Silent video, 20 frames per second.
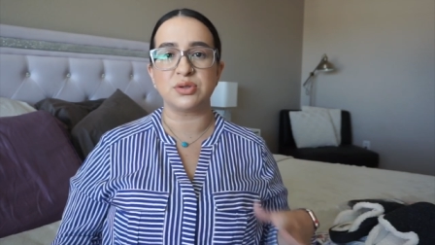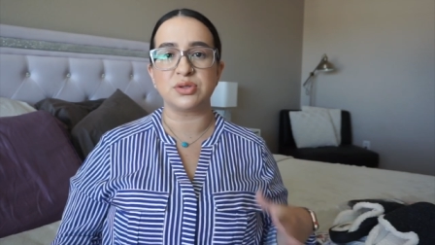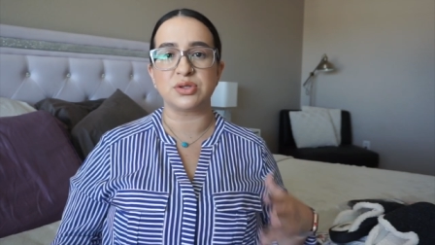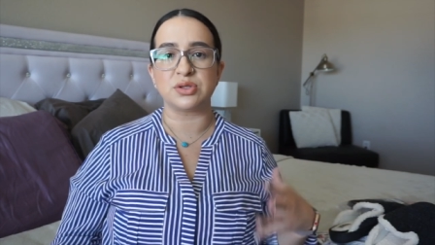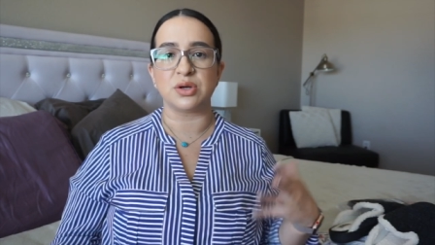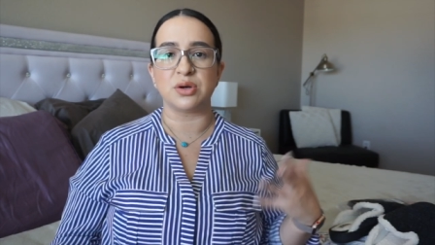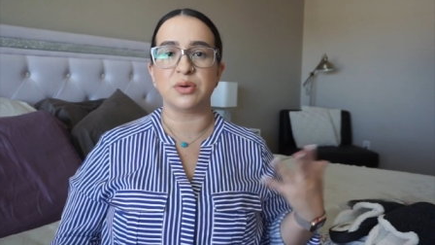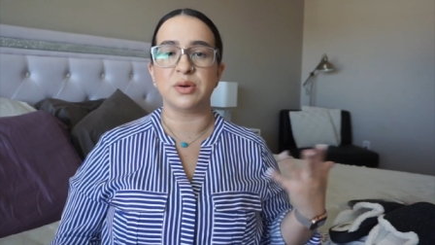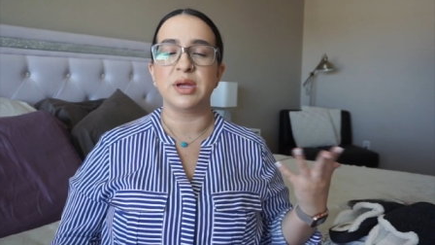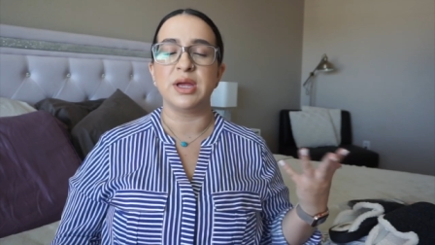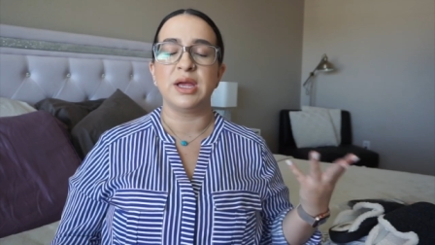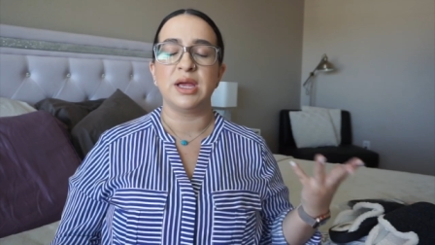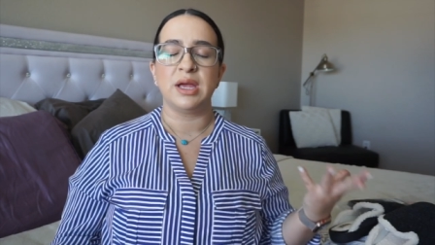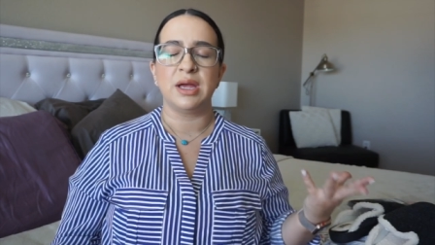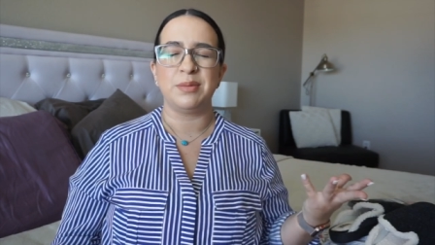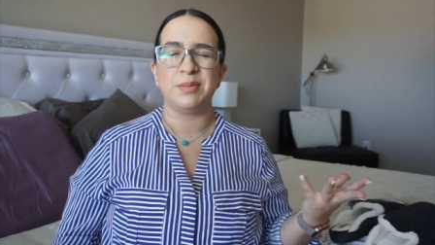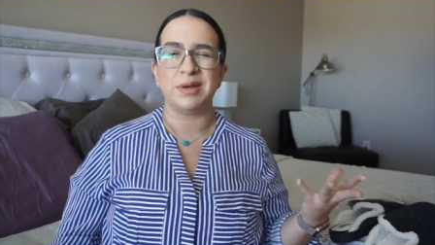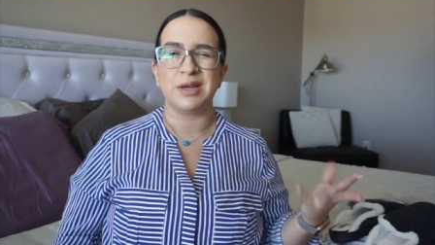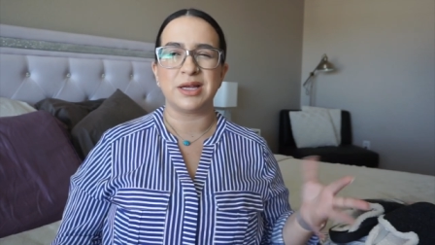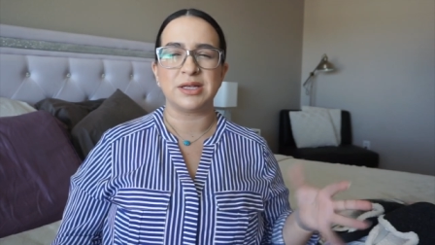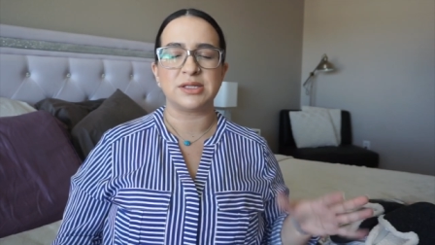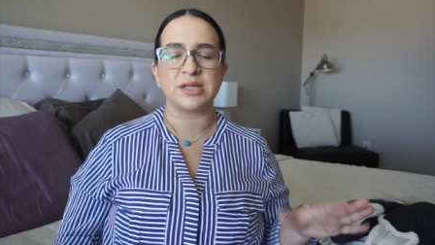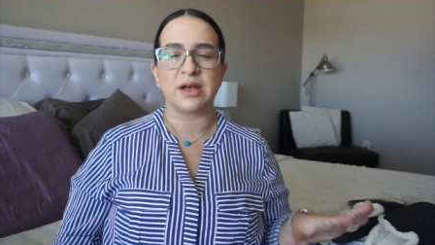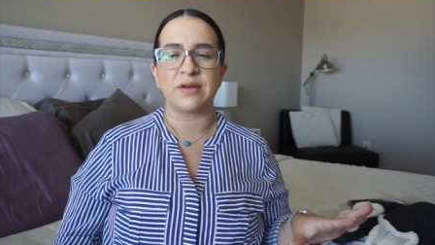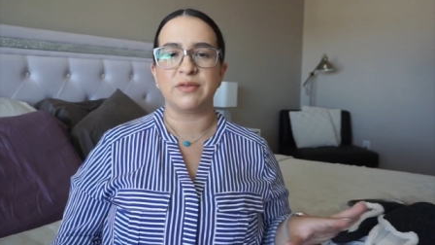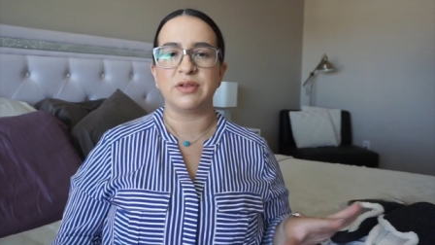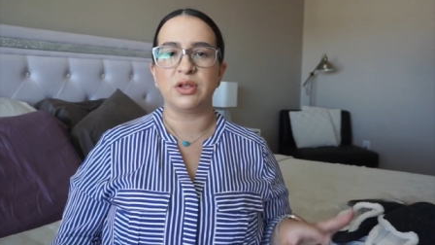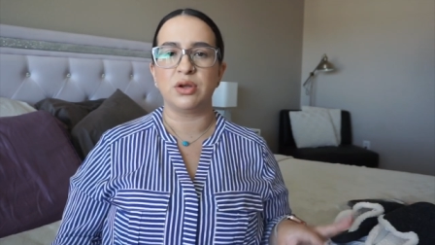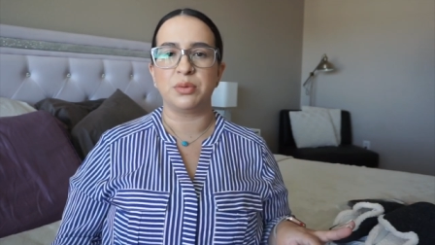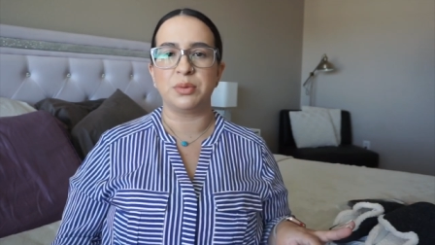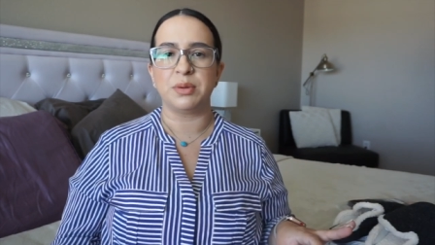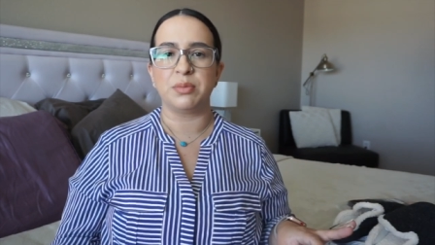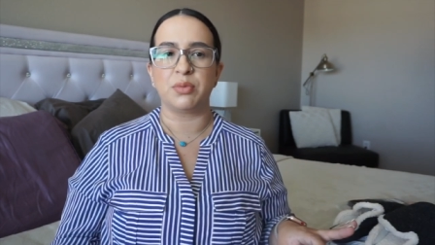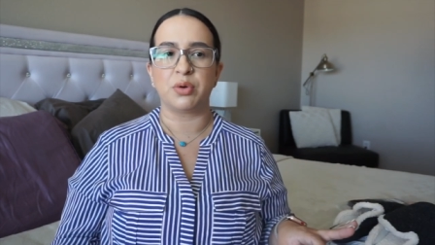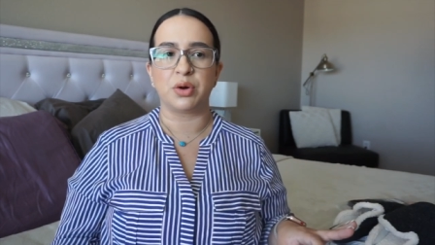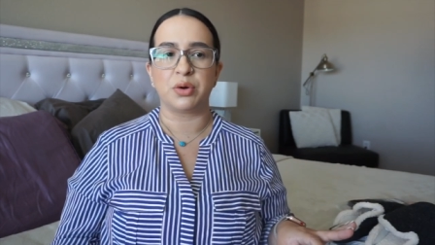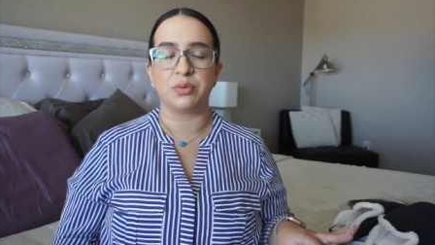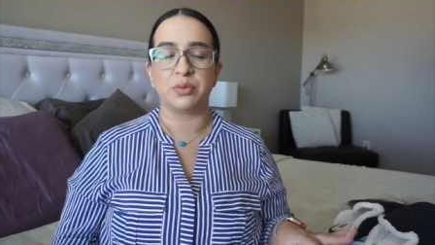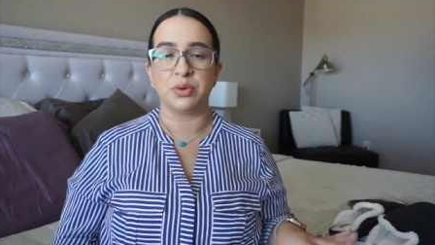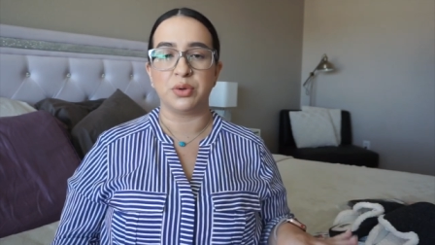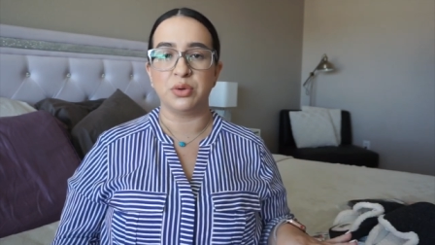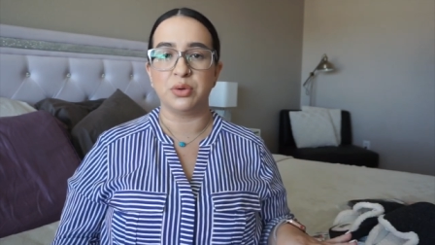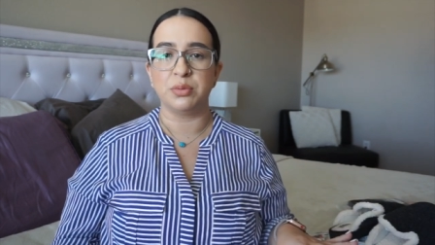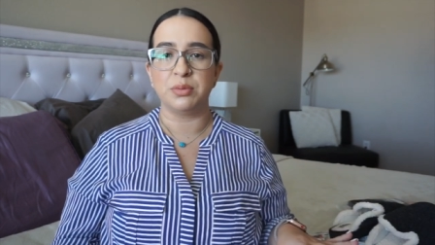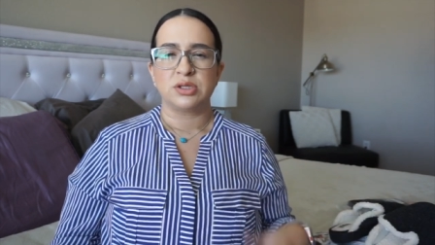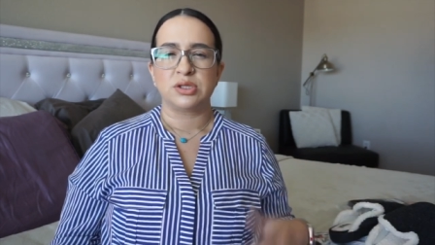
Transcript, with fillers: So it'd be nice to have a little bit more room.